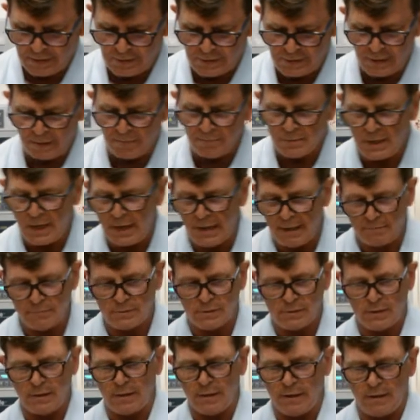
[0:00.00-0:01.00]

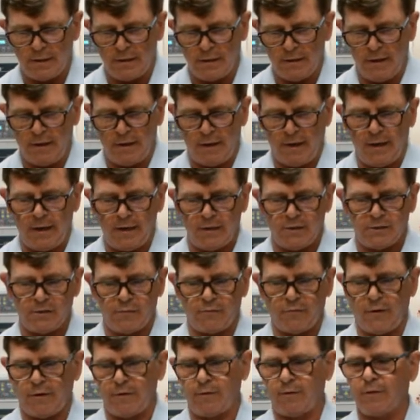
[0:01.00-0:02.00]
Sometimes the
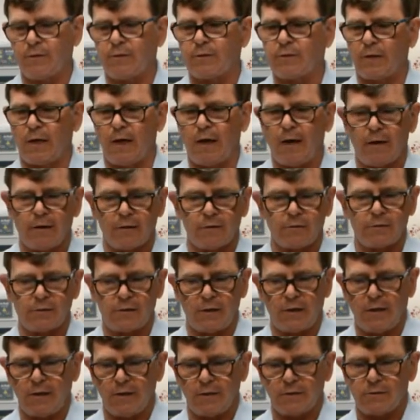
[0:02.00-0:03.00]
adhesive on these scales
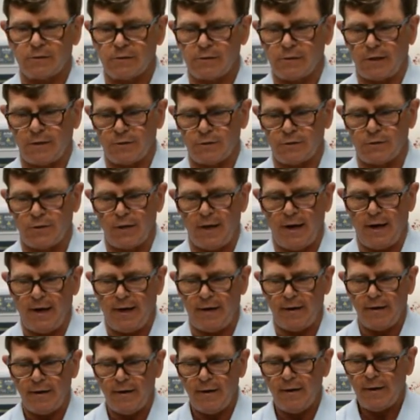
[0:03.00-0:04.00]
is such
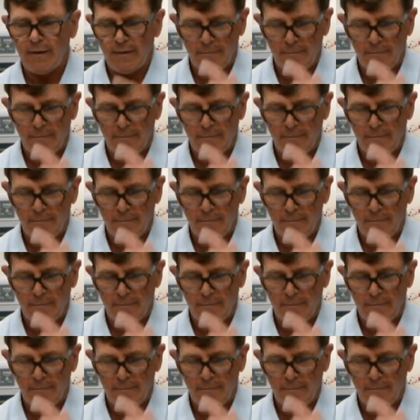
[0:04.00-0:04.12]
that